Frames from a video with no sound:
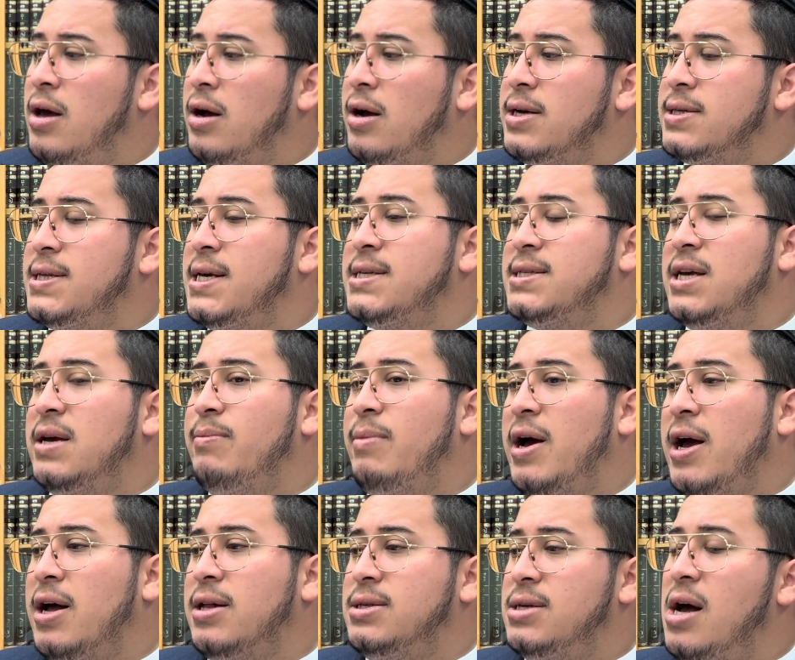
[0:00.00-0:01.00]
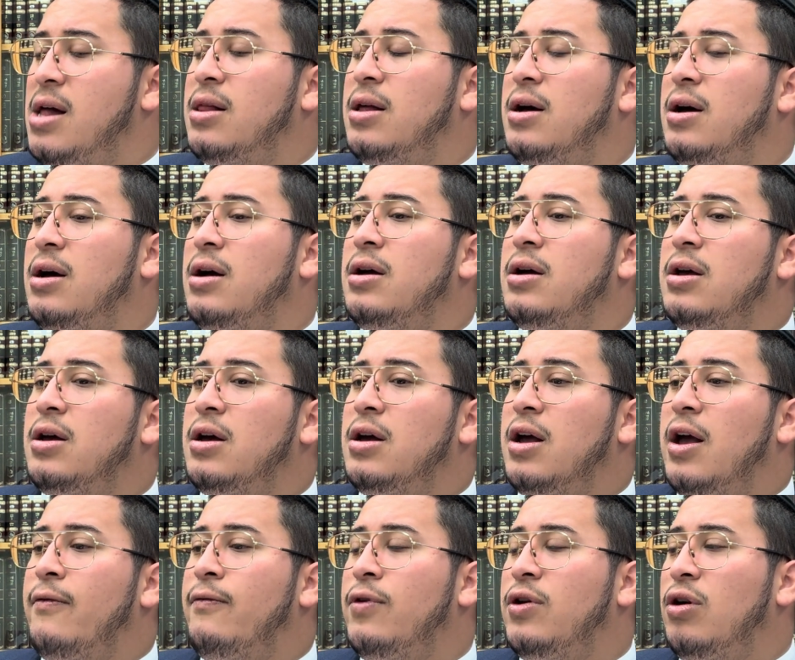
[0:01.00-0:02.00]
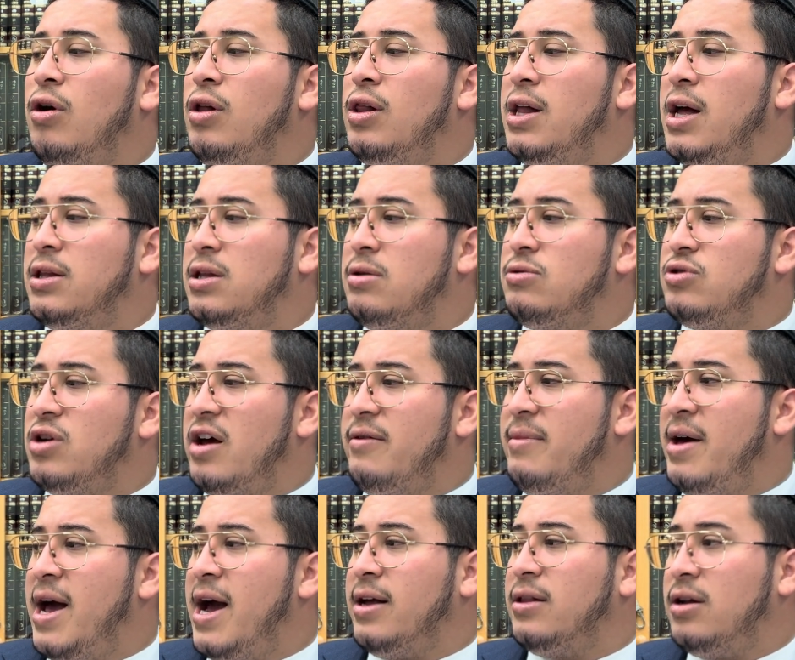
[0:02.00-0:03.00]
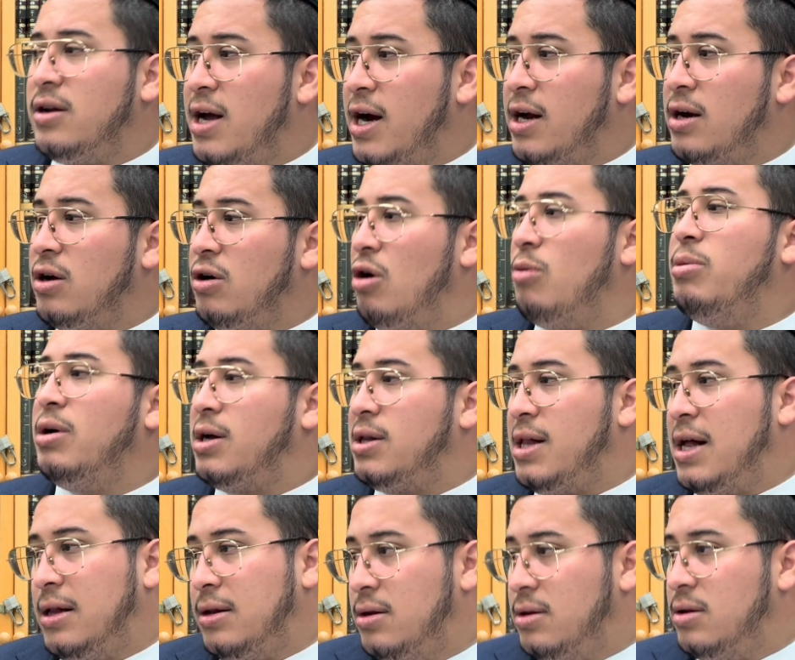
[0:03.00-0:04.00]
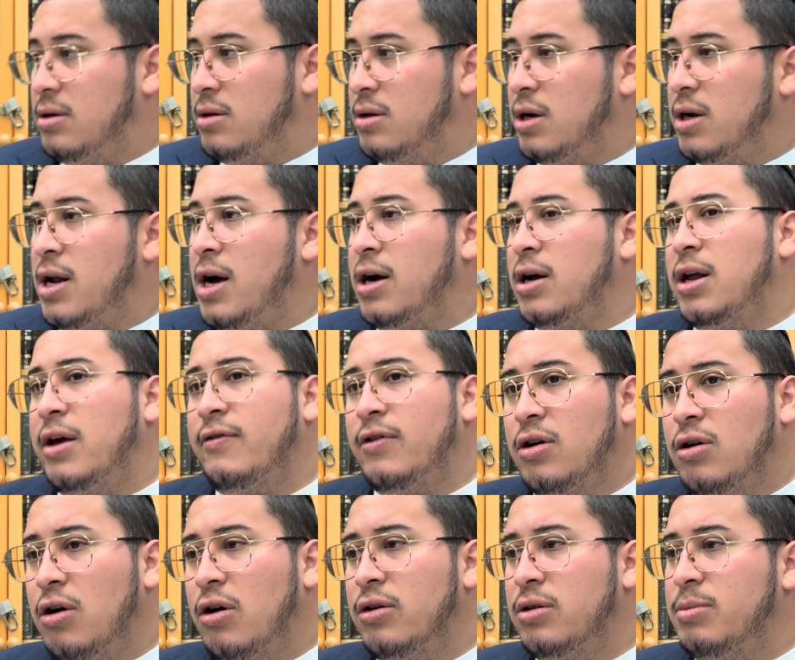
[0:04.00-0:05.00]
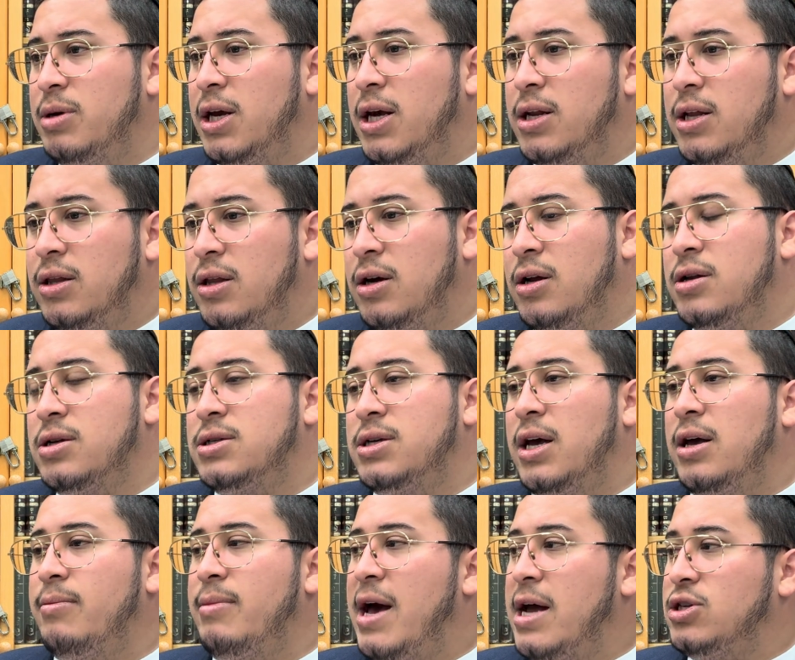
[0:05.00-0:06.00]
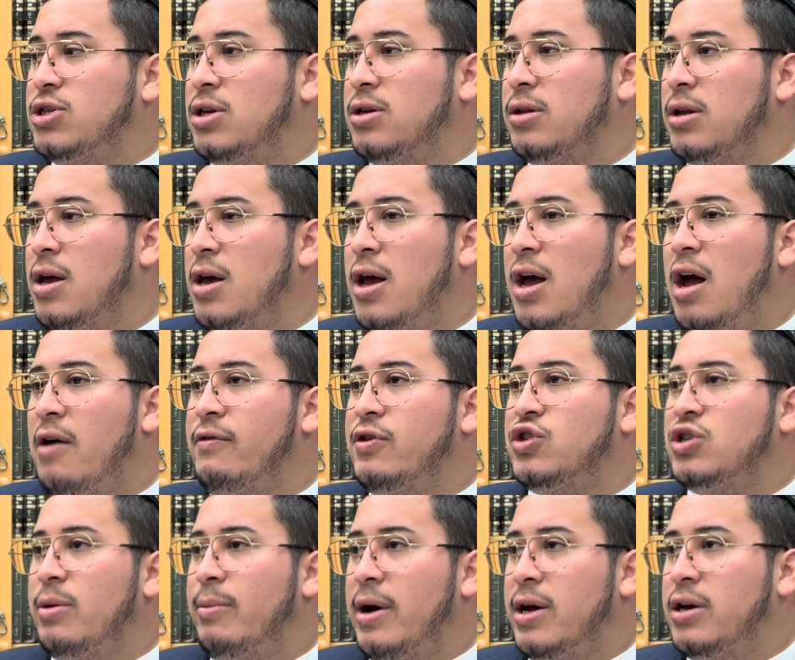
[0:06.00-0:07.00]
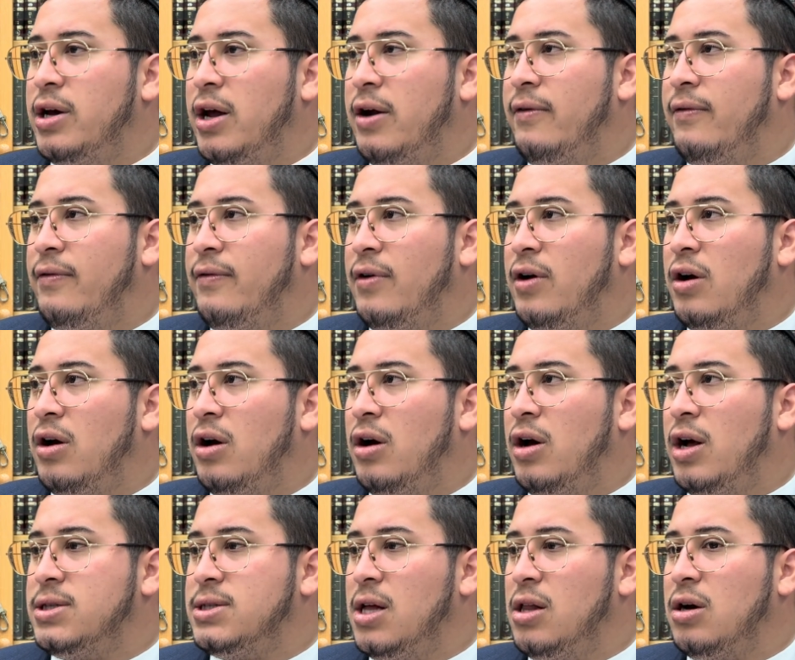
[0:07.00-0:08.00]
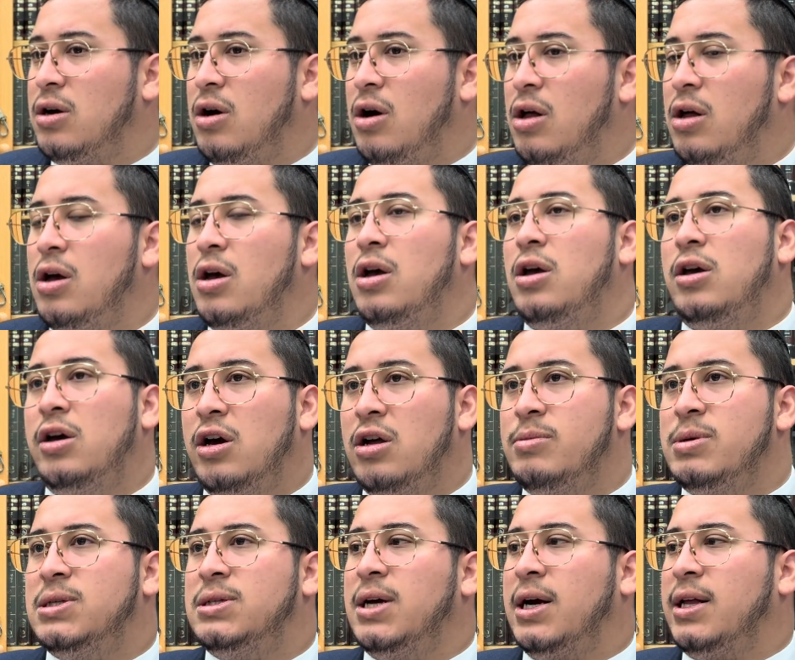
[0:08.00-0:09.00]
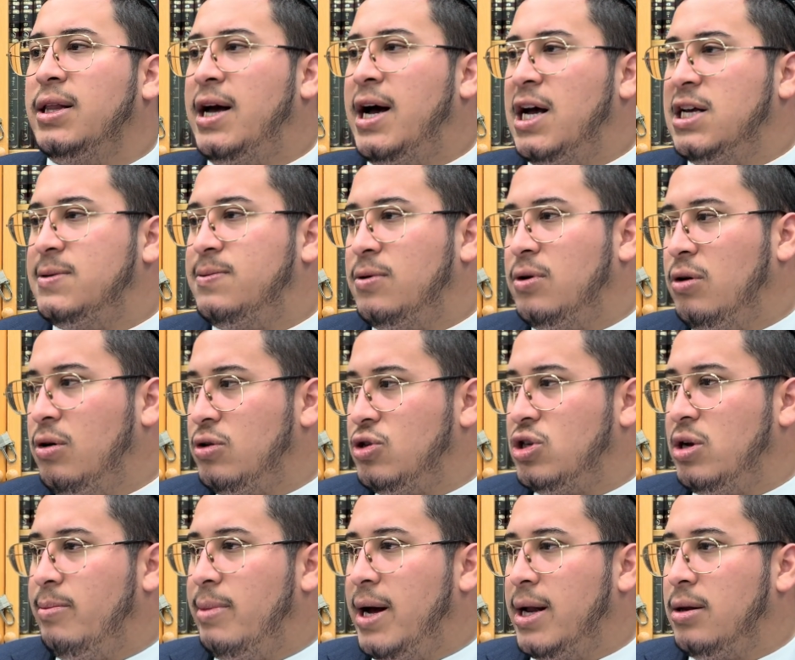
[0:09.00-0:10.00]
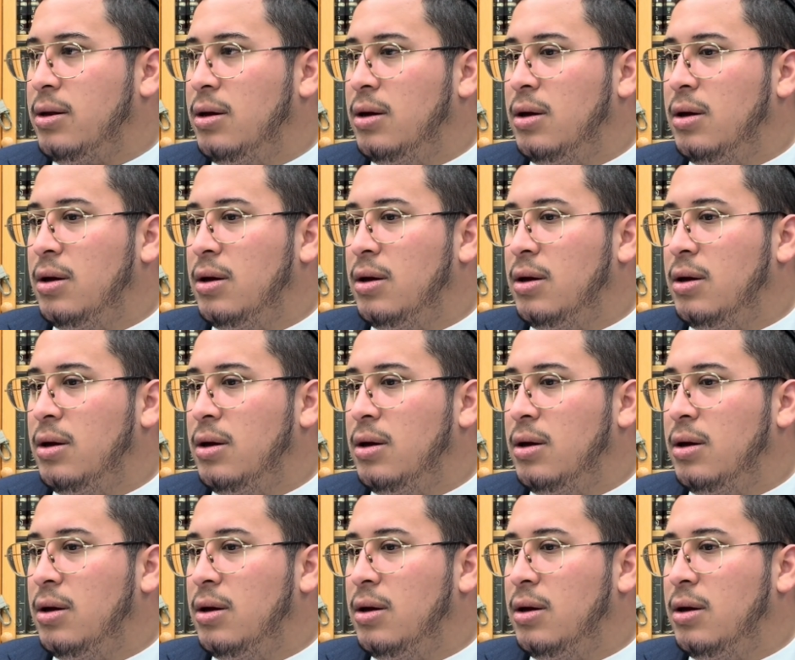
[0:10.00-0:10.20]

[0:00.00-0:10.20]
Because they say by Hatzalah, if we don't let them drive back, they're not going to go bichlal. They're not going to even go in the beginning. They're going to say, imagine every Shabbat you get a Hatzalah call, you're going to be stuck in the hospital whole Shabbat.